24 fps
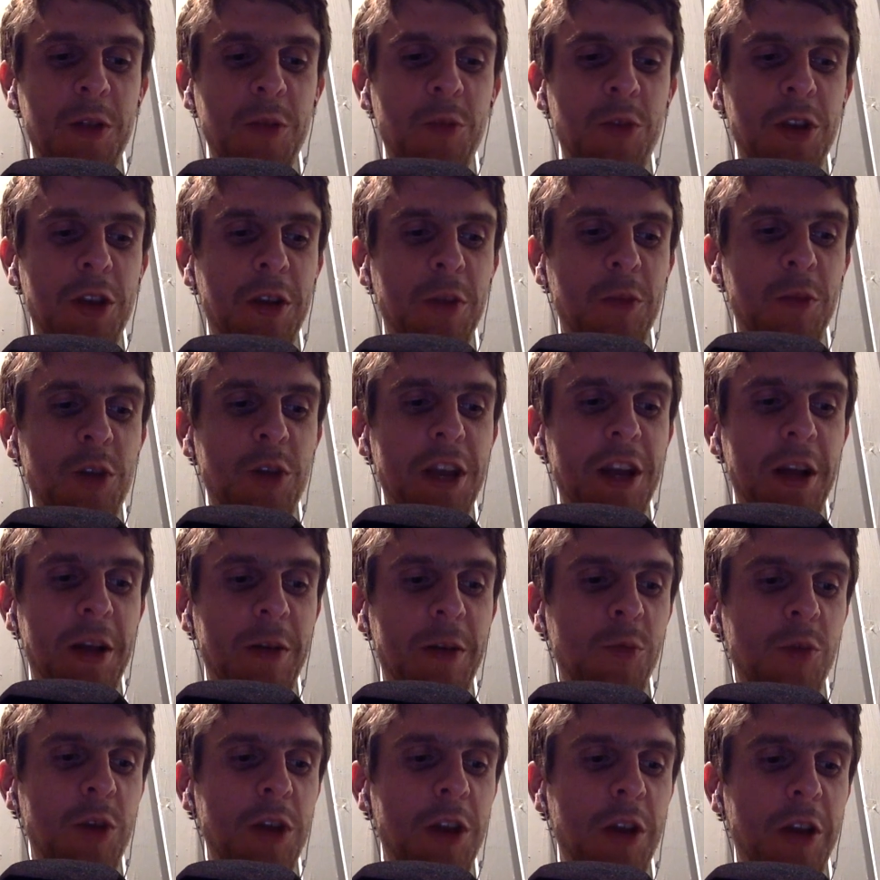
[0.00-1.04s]
we don't we
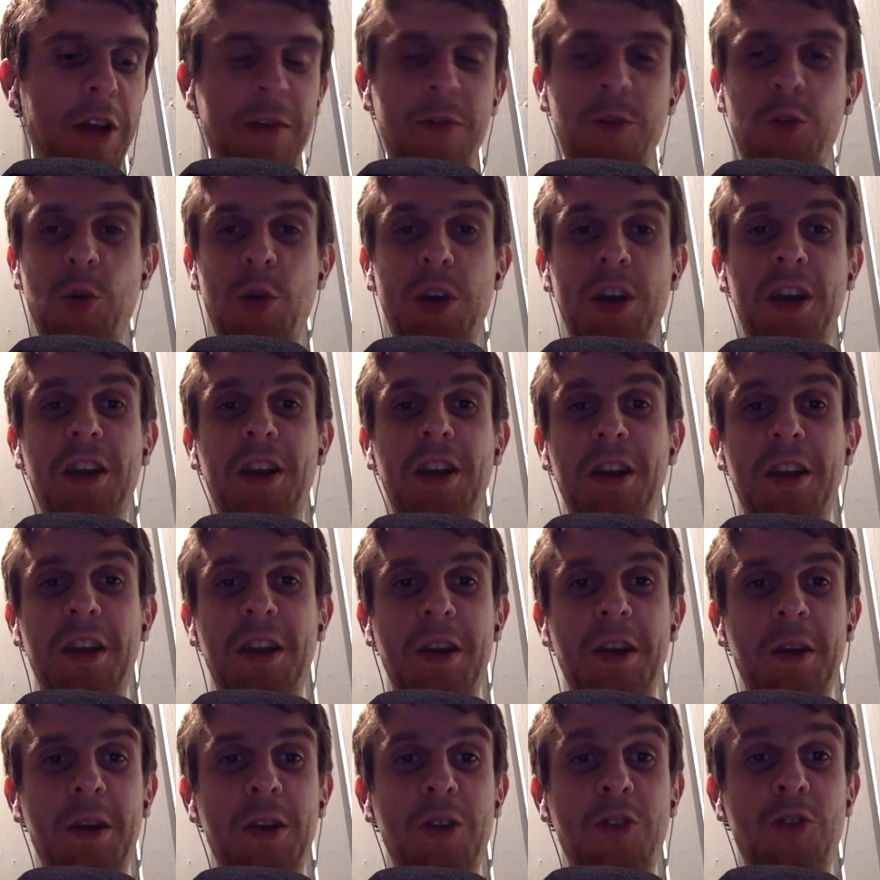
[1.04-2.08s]
don't we don't have quick in
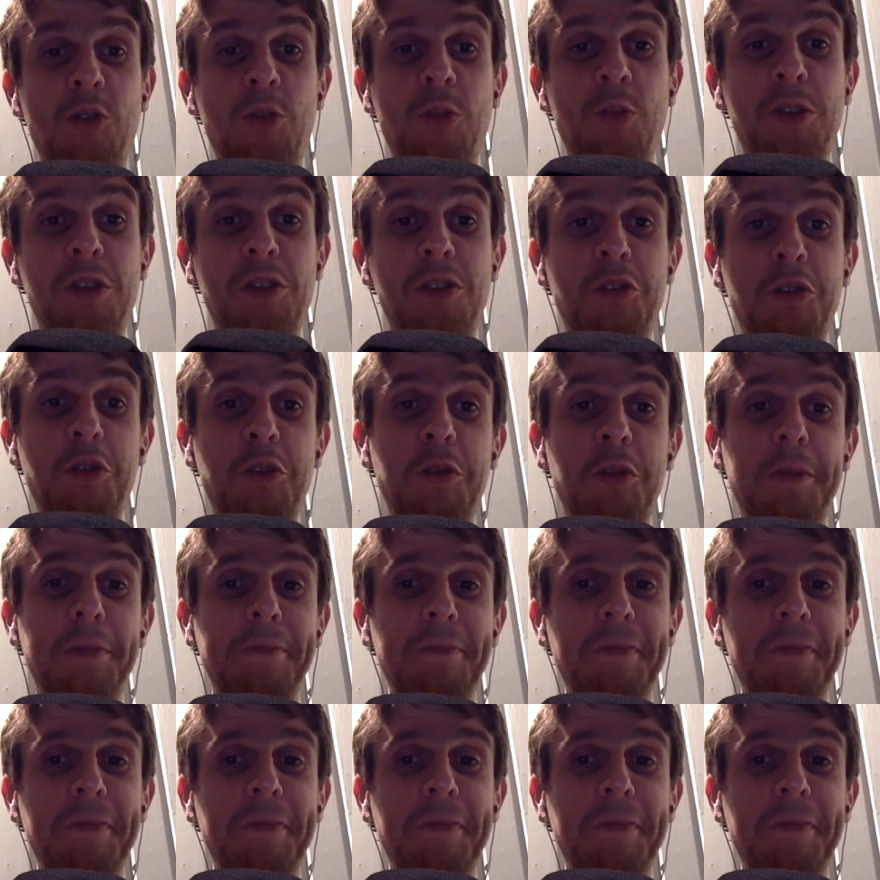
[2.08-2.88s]
in Germany, so.